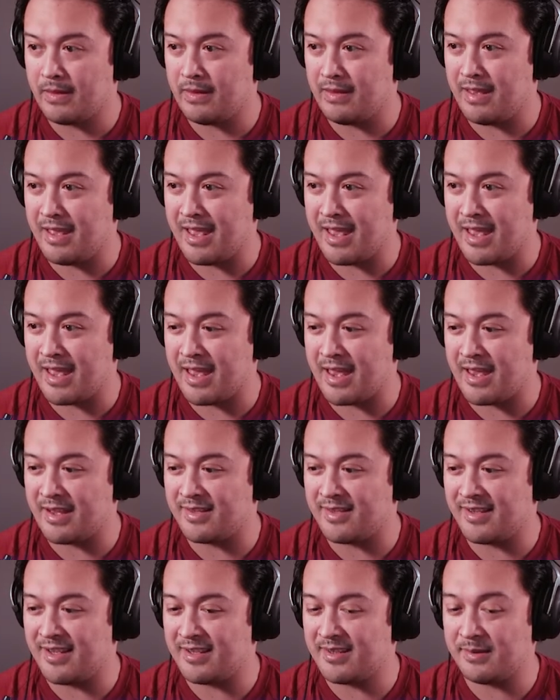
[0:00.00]

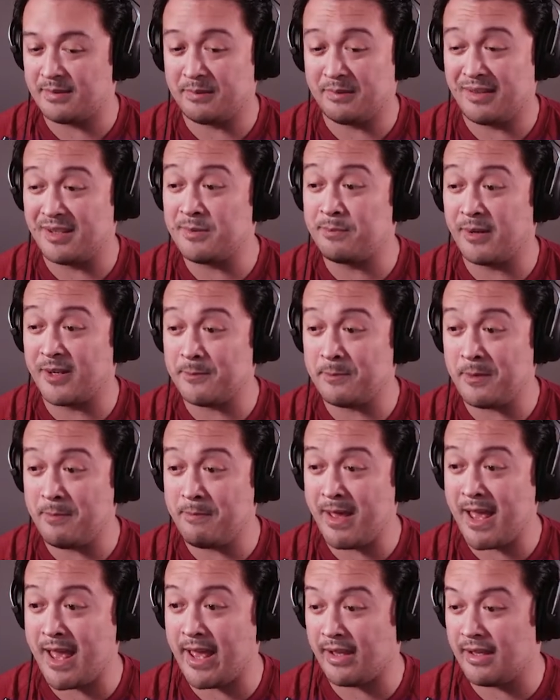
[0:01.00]
Yes, this this brings me
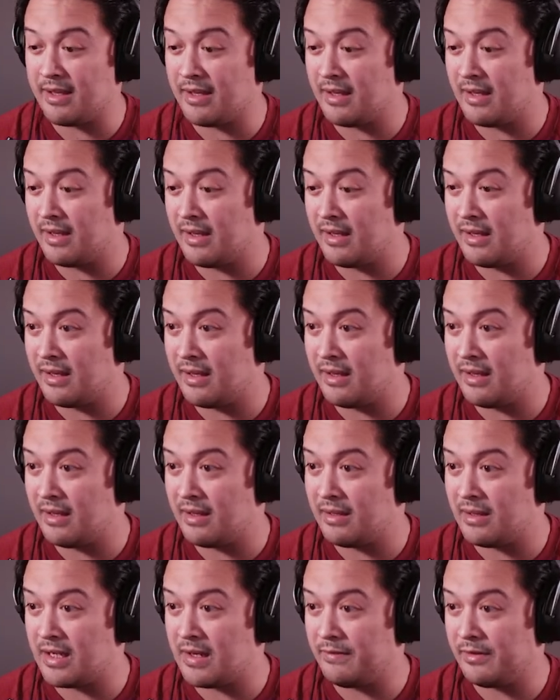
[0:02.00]
back.
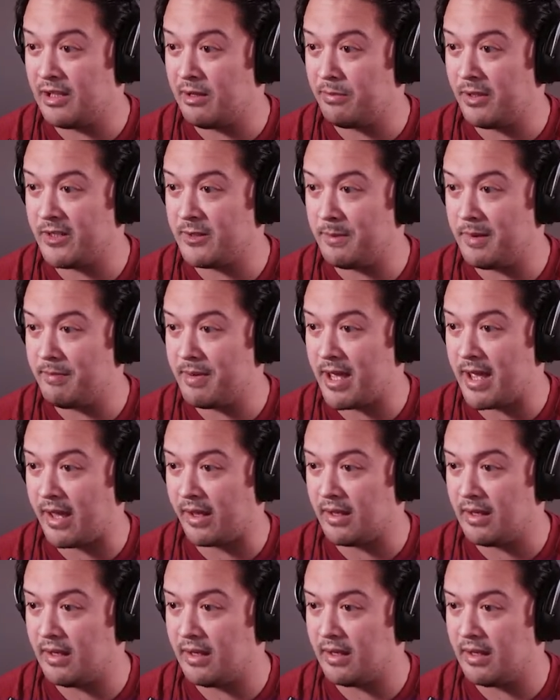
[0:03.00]
Definitely brings me
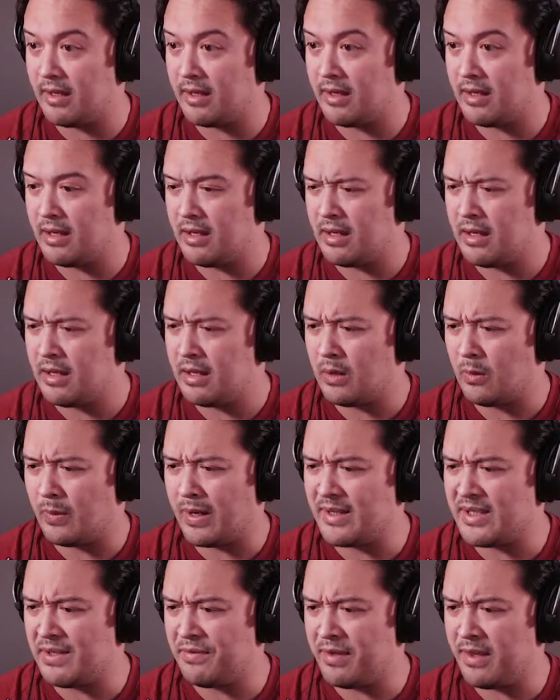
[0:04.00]
back.
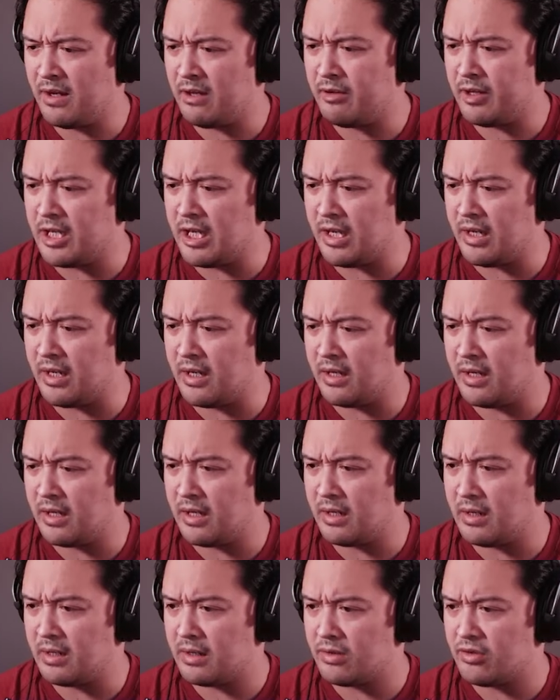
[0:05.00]
Why is everything already
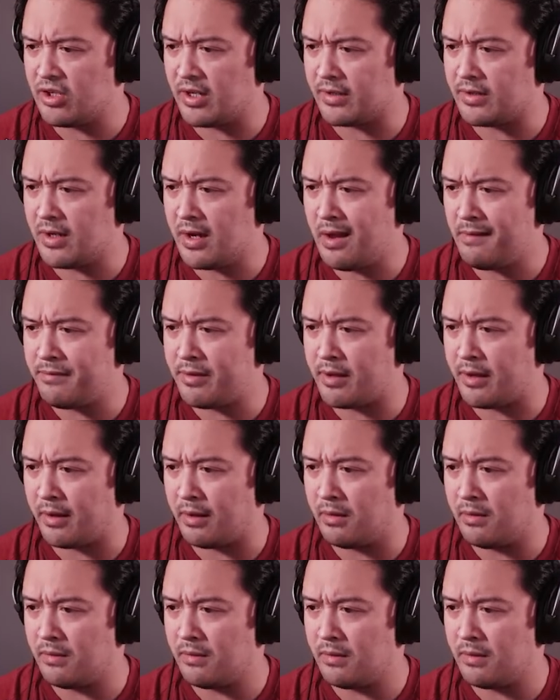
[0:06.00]
checked off, though?